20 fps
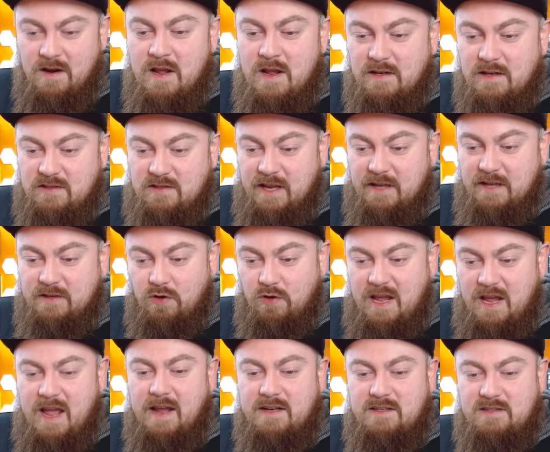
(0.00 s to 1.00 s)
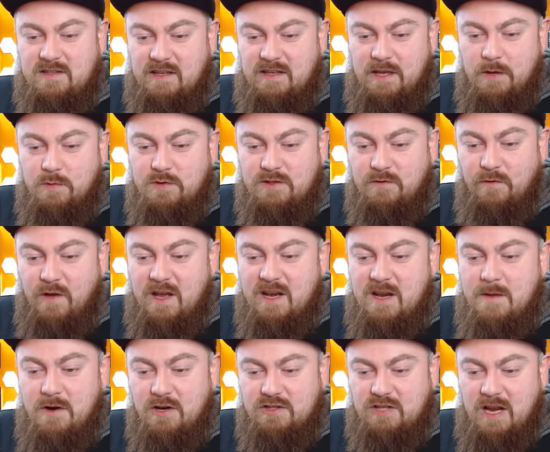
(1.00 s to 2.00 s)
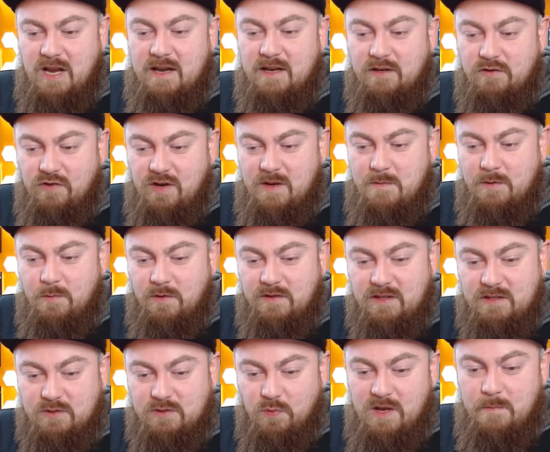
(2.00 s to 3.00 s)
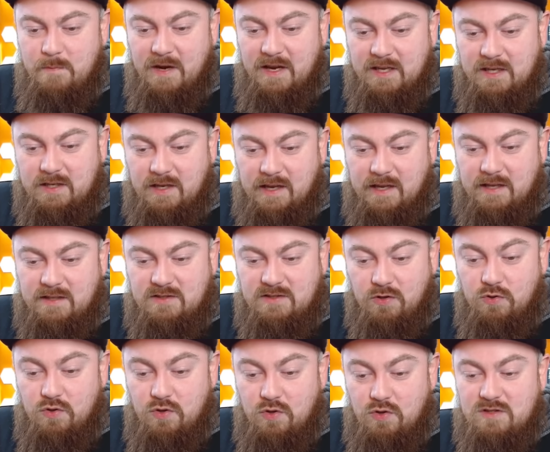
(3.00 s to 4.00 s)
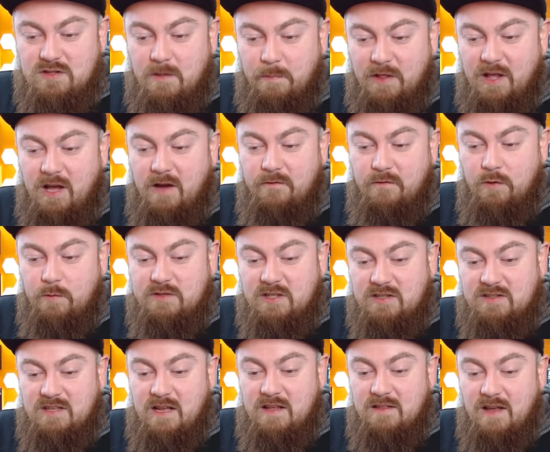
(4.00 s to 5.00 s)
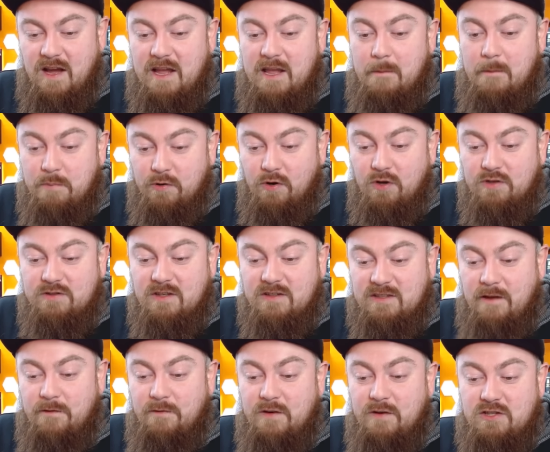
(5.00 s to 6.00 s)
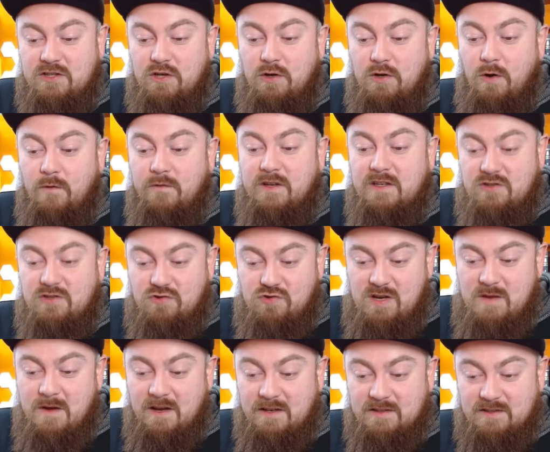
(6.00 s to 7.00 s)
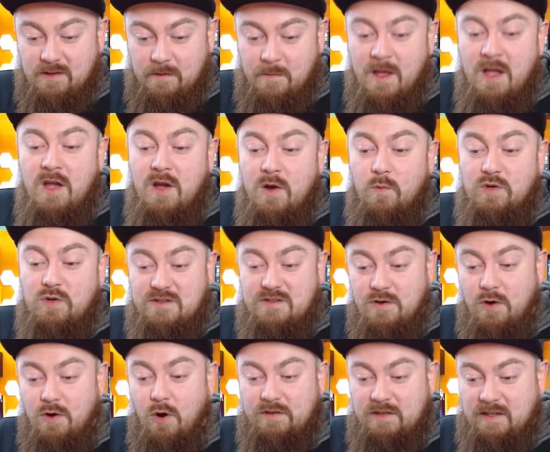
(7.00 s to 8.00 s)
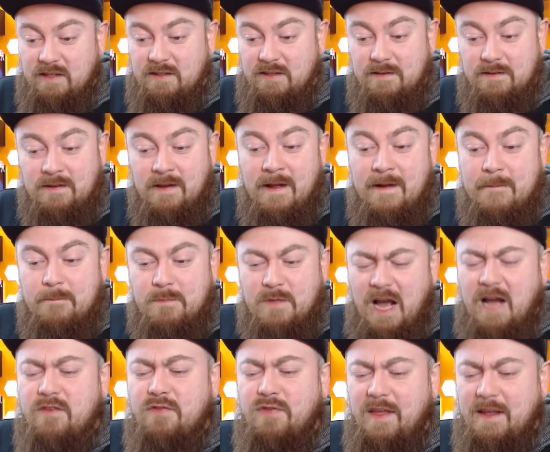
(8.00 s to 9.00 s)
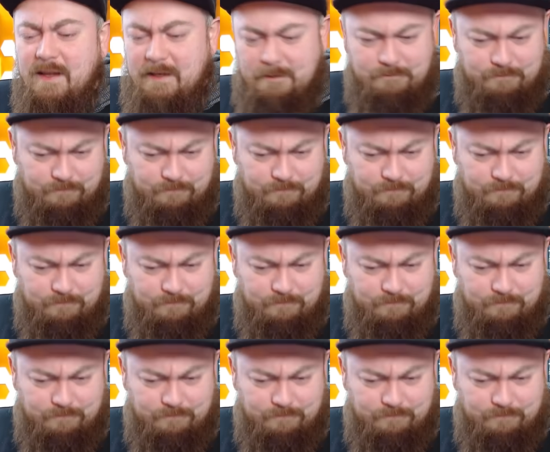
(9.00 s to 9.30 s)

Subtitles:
said on X that he was very much in agreement with a tweet by Kate, who used the platform to say that a broader definition of extremism was not needed. I think